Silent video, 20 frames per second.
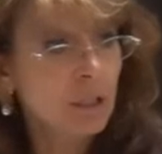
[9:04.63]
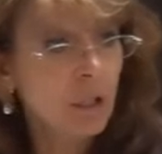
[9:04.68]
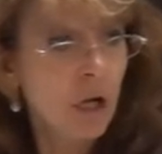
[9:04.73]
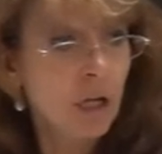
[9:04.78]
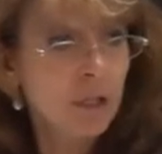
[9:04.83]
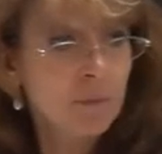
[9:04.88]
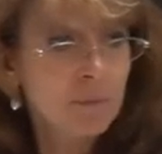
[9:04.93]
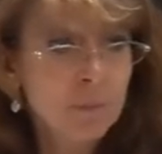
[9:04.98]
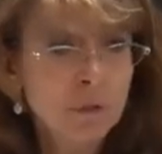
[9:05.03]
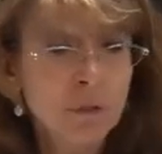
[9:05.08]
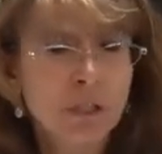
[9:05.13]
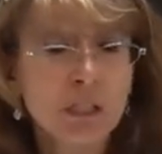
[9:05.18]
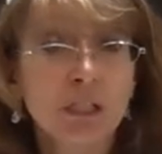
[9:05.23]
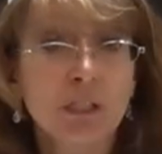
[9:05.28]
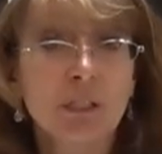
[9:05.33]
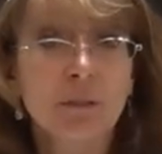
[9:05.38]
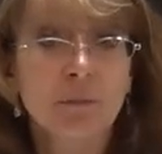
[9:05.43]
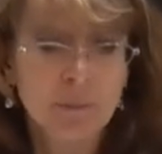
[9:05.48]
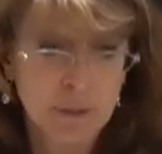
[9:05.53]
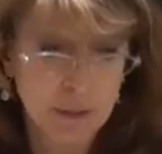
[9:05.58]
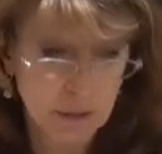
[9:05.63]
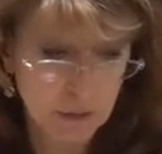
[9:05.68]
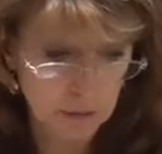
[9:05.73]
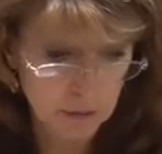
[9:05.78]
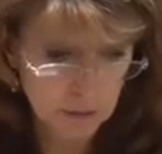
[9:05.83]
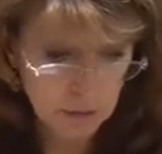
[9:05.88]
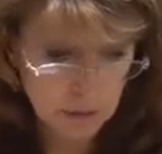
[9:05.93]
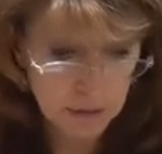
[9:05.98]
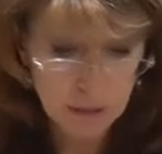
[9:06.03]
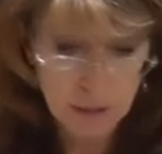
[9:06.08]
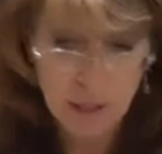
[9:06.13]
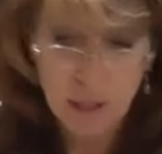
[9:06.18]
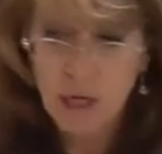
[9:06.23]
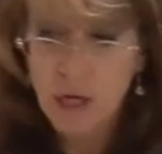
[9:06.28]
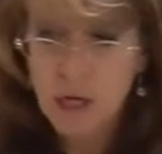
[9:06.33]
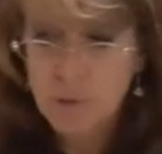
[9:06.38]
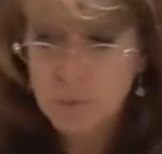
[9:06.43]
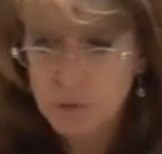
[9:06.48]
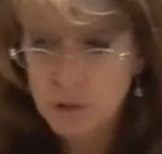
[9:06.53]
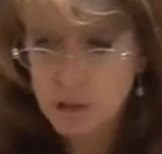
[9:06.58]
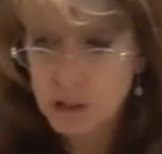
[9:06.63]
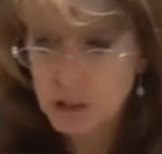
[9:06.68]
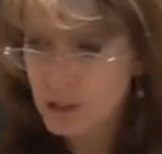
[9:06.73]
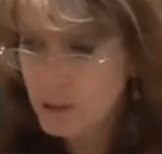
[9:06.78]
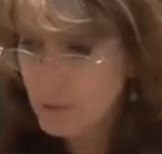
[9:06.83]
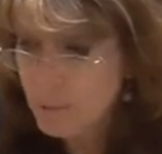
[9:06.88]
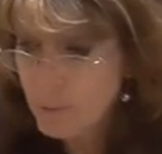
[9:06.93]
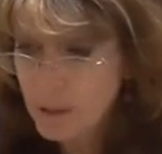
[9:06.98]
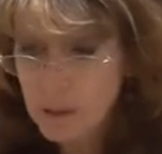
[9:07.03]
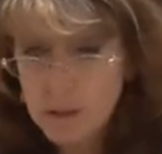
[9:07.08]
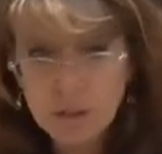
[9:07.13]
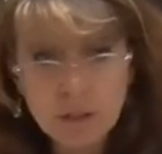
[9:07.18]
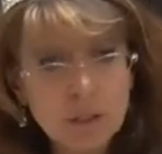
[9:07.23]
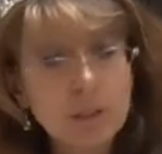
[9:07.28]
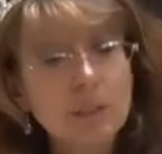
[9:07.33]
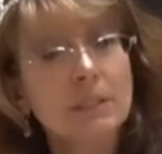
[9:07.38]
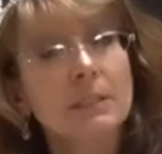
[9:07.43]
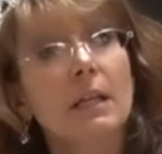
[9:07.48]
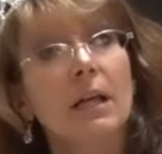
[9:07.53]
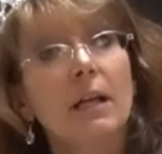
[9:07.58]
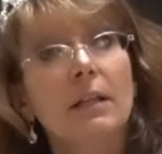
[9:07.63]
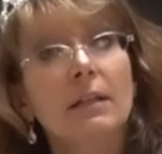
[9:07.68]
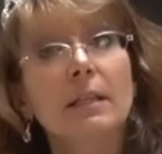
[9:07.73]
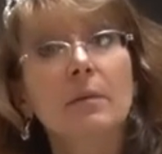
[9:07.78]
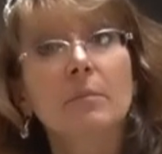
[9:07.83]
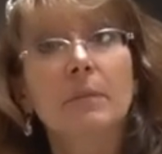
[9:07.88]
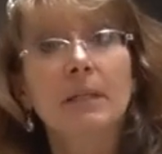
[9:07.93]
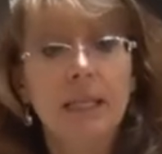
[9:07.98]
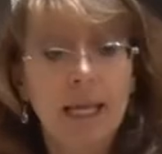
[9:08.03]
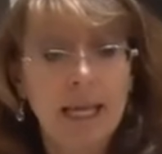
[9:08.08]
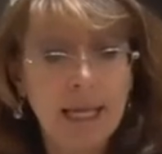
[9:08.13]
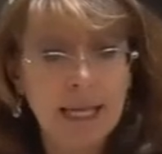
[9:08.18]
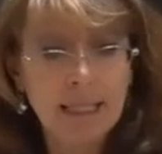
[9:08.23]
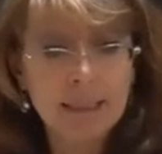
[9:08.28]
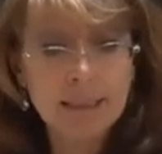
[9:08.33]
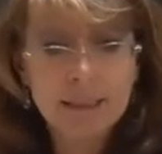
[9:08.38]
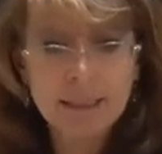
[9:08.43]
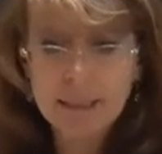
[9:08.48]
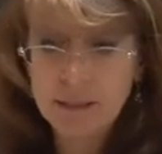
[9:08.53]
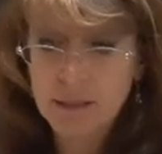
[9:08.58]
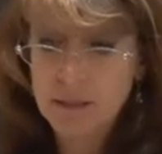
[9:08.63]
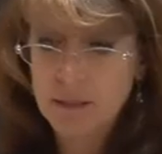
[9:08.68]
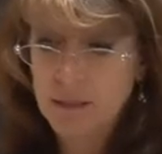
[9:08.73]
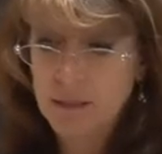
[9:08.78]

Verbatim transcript: called push-in pillars. Push-in pillars eliminate